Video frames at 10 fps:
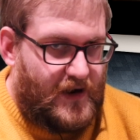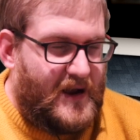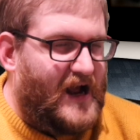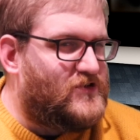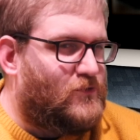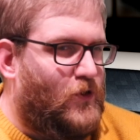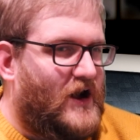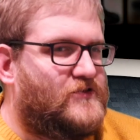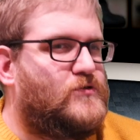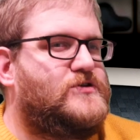I mean, what
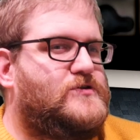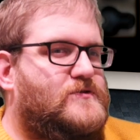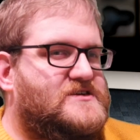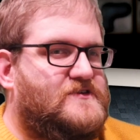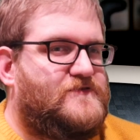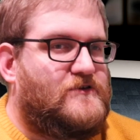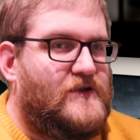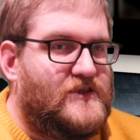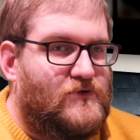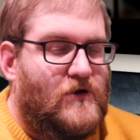I don't know is if they're
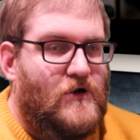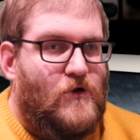under